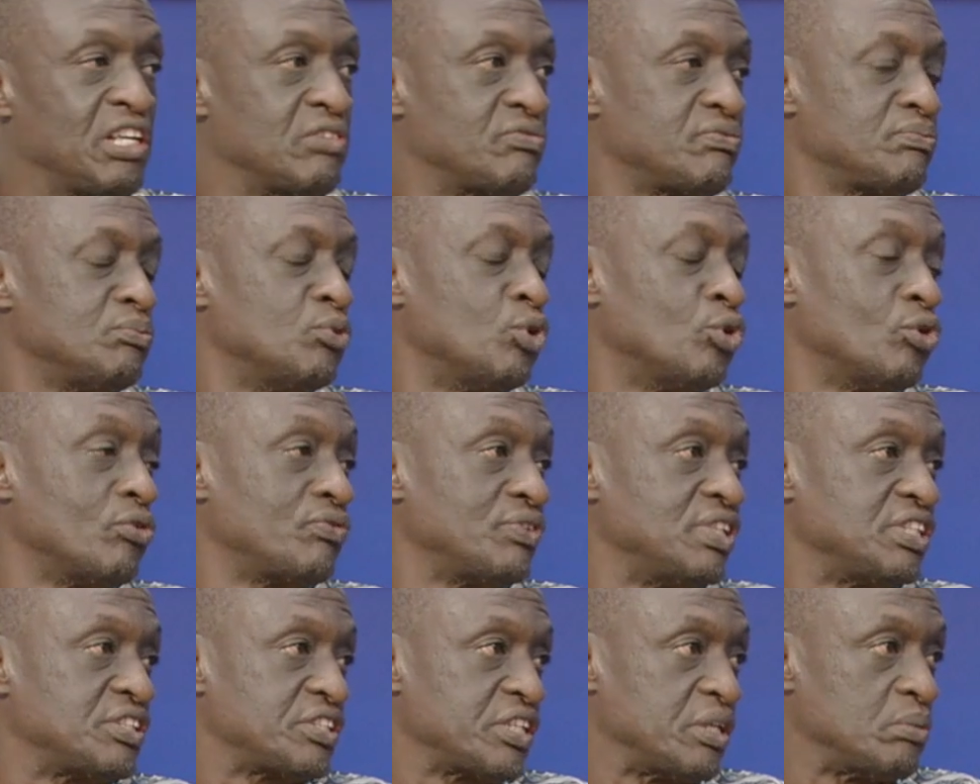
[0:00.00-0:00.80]
have more
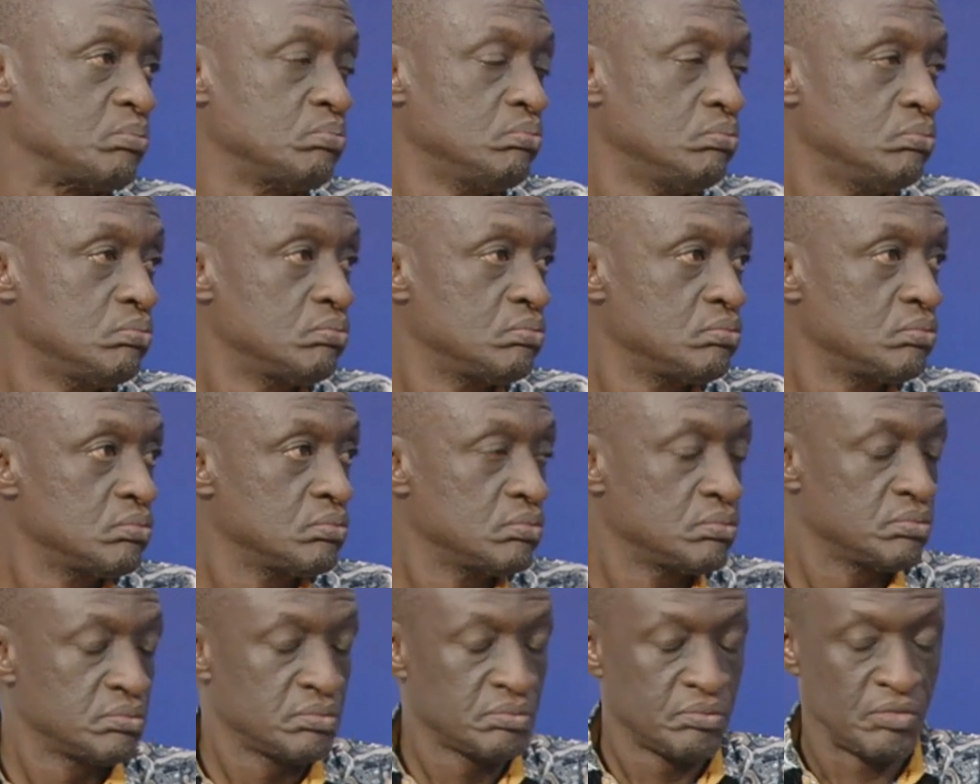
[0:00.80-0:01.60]
of the same,
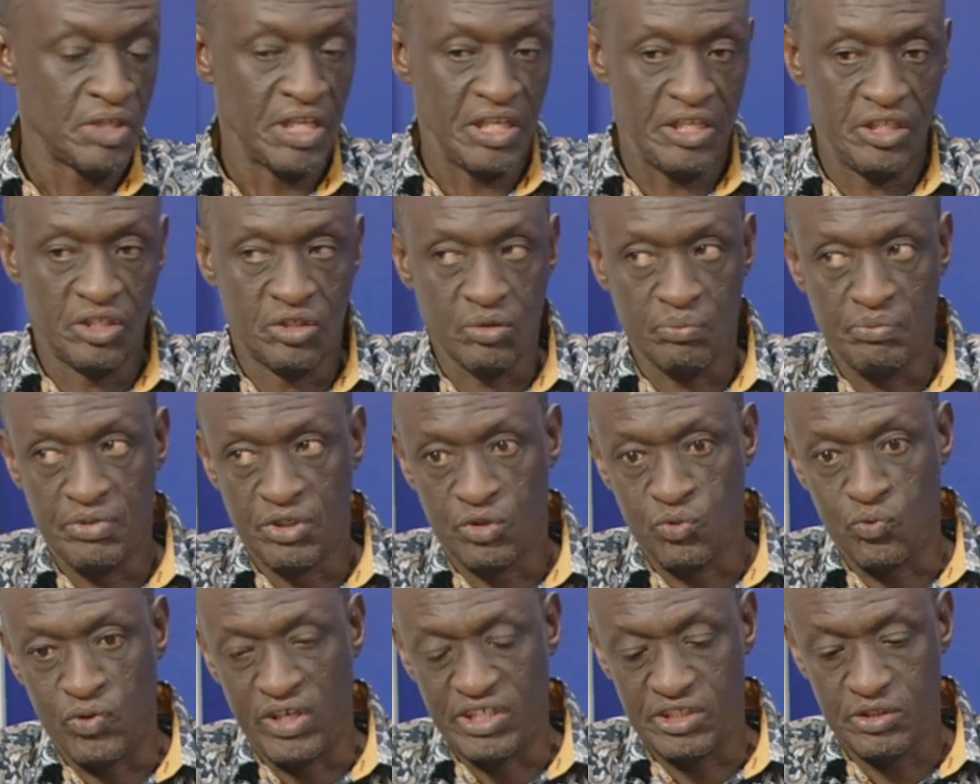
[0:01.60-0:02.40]
a little
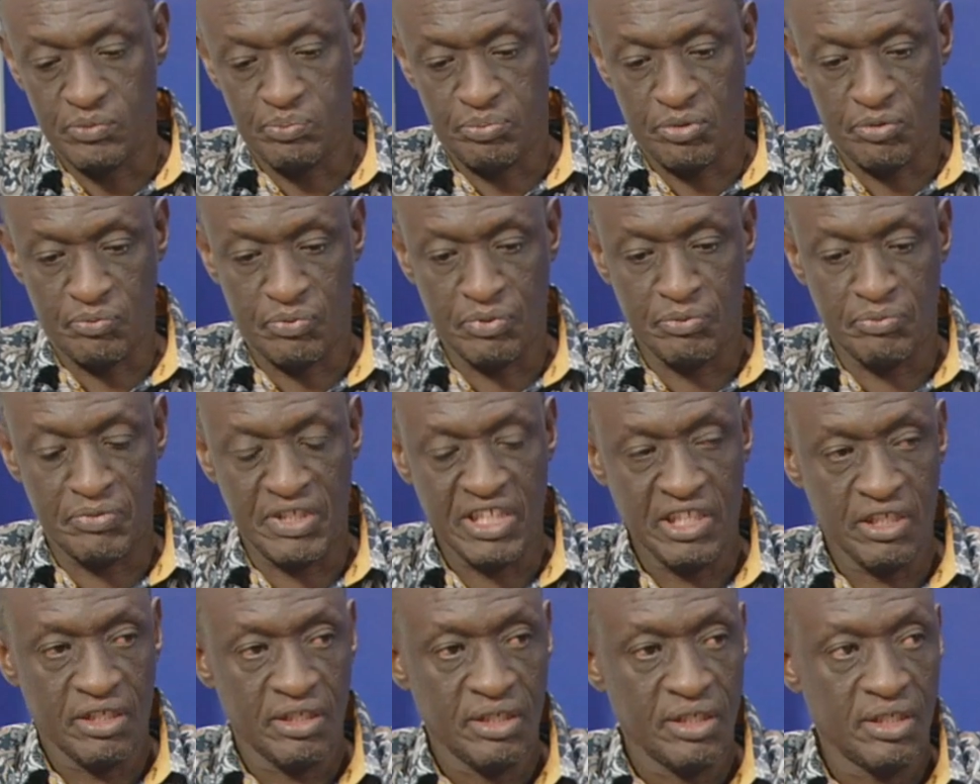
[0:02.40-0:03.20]
bit worse
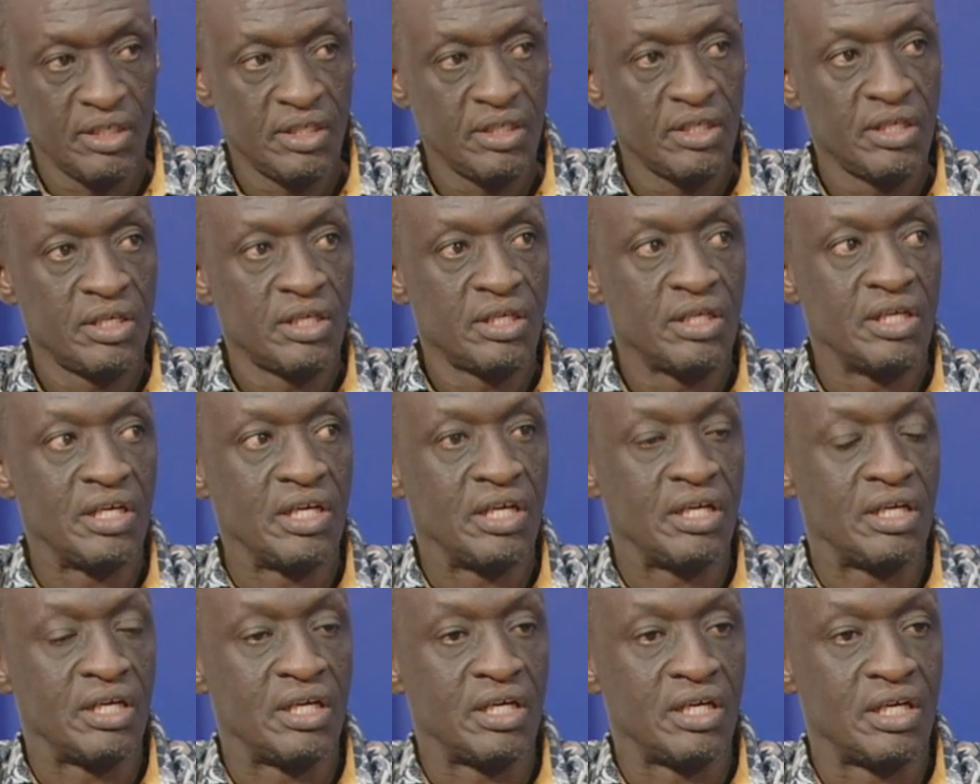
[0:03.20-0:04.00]
probably.
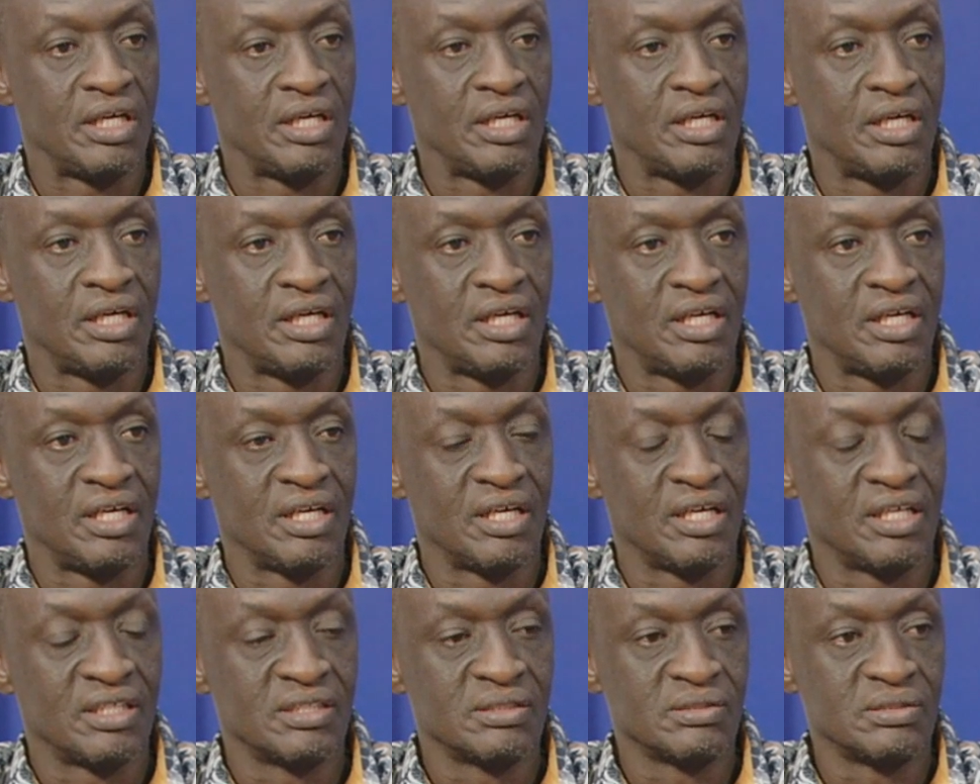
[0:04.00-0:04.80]

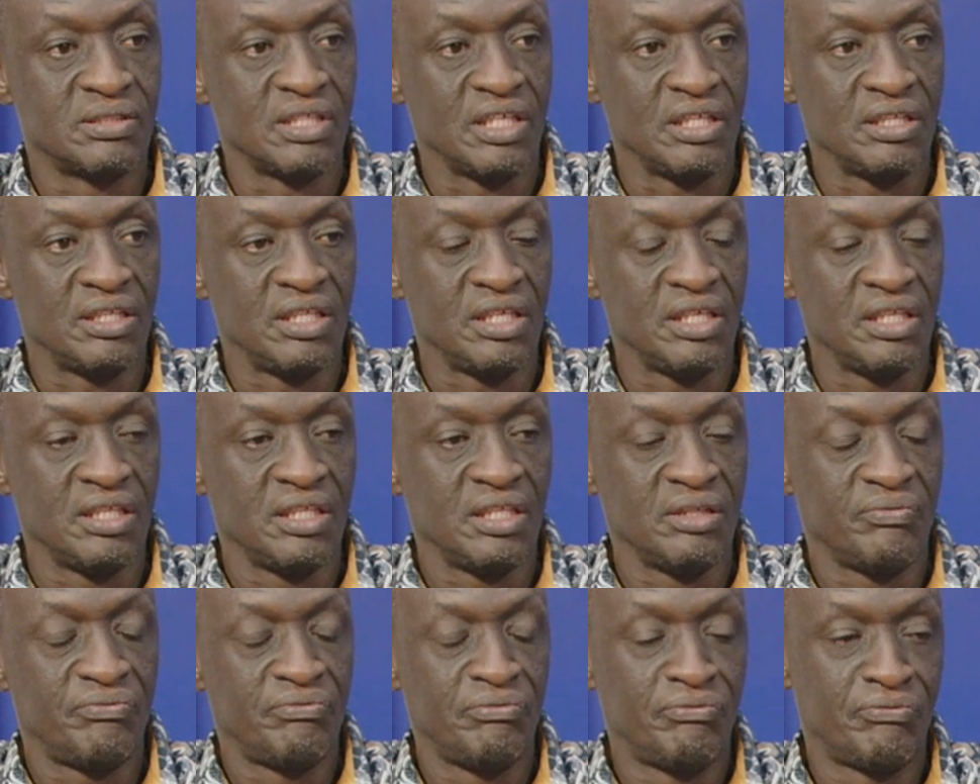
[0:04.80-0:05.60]

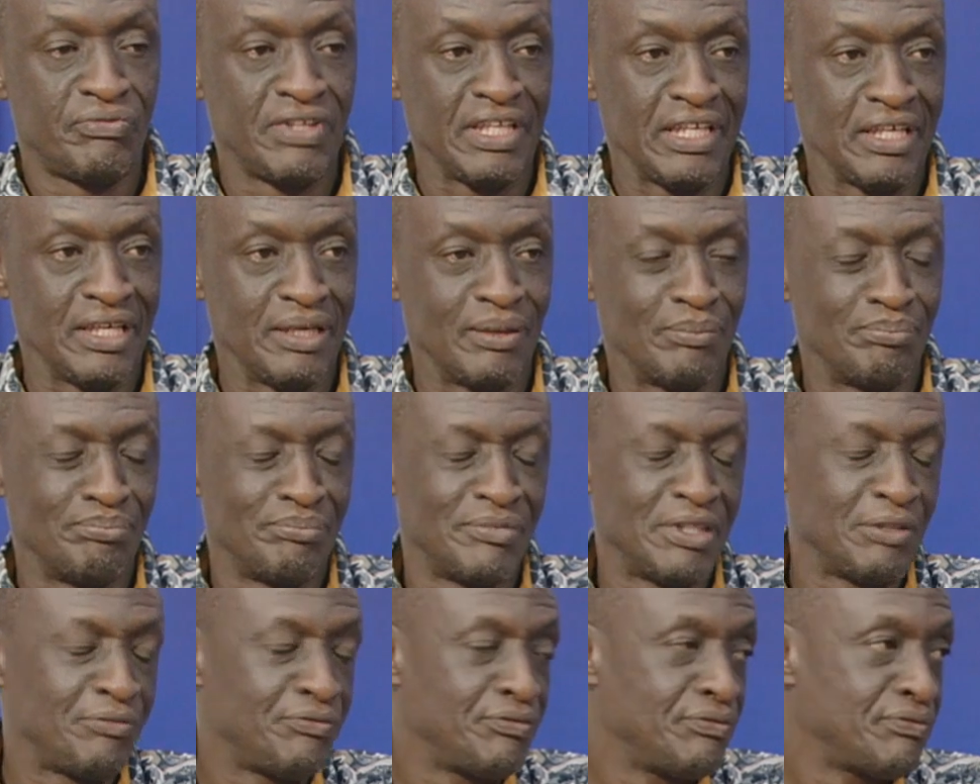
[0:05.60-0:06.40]
The
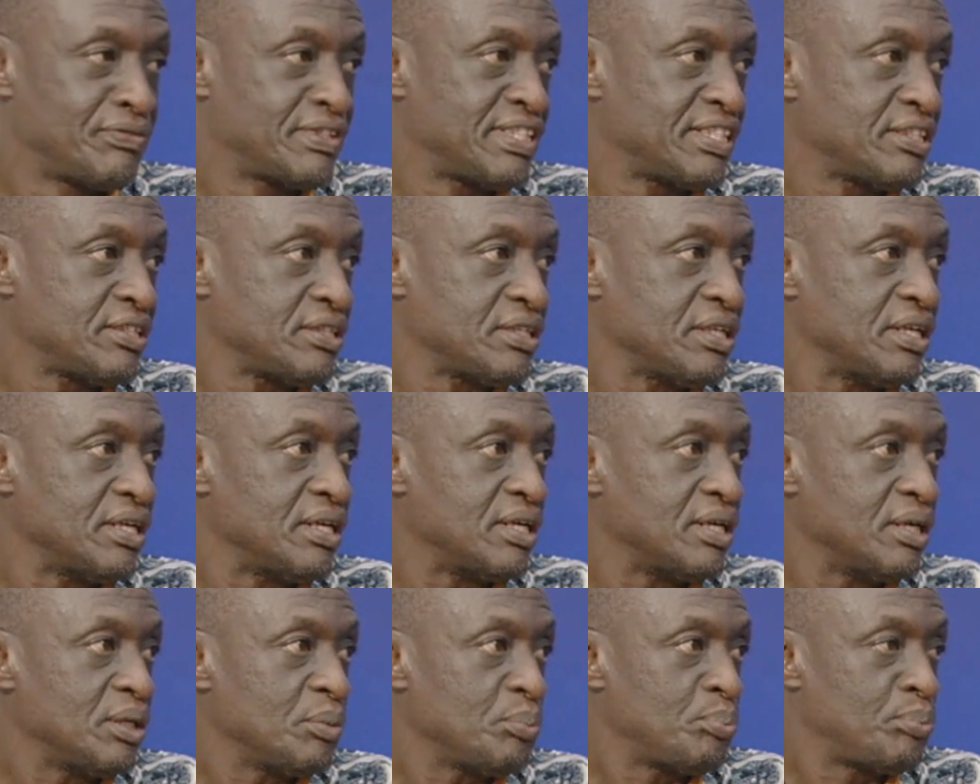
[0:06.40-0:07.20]

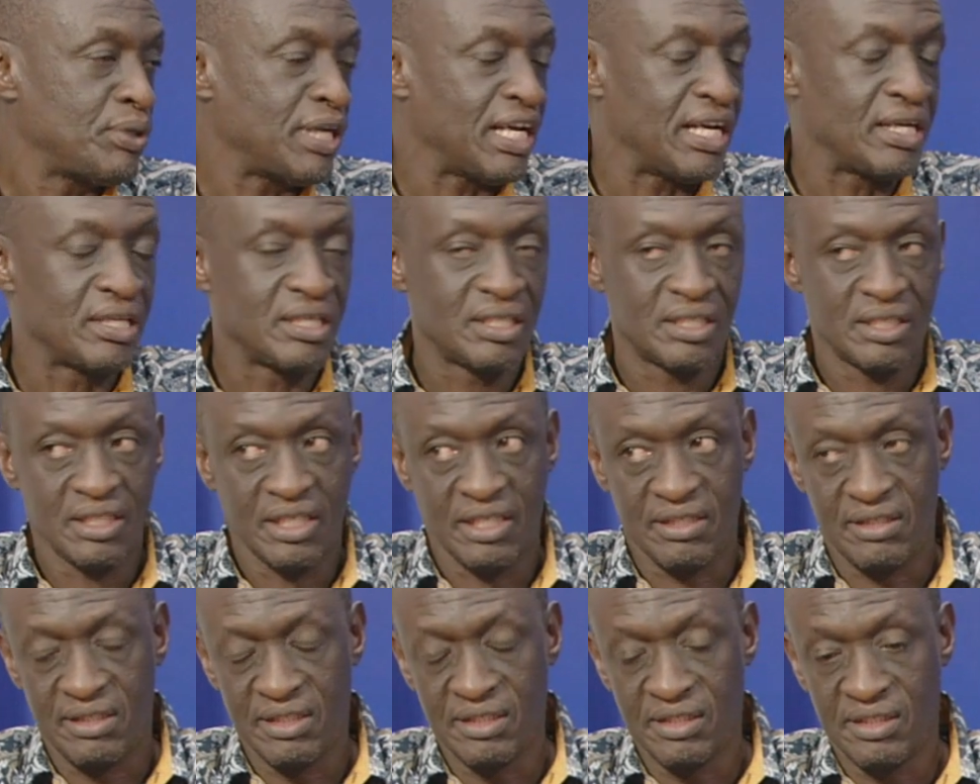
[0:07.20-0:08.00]
50-year plan,
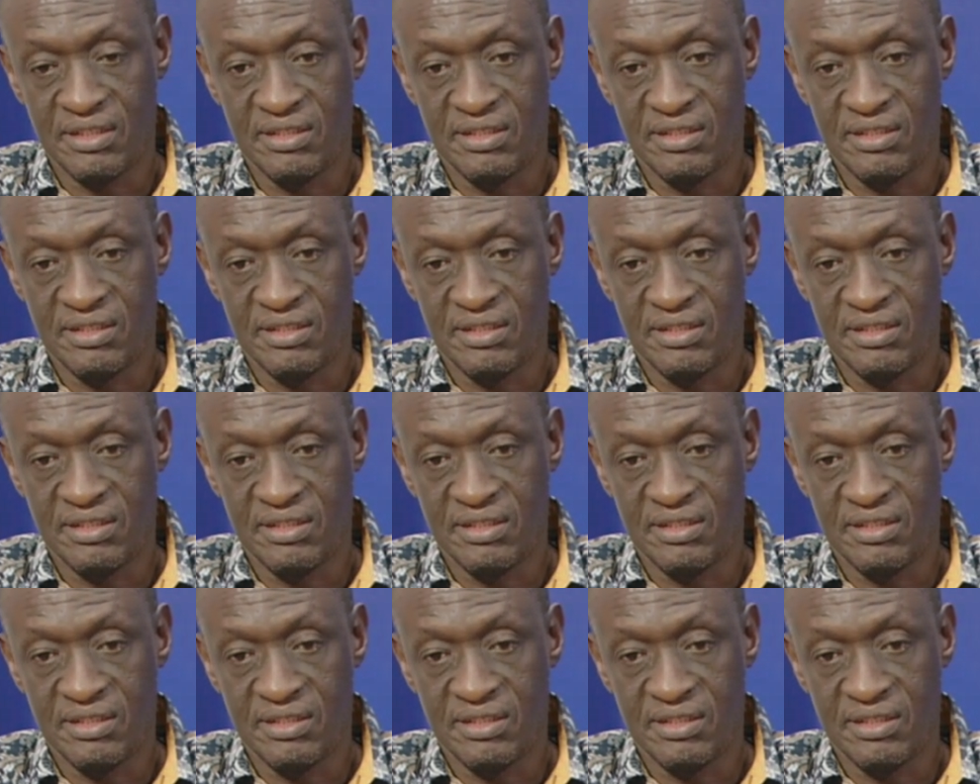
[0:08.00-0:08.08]
I think.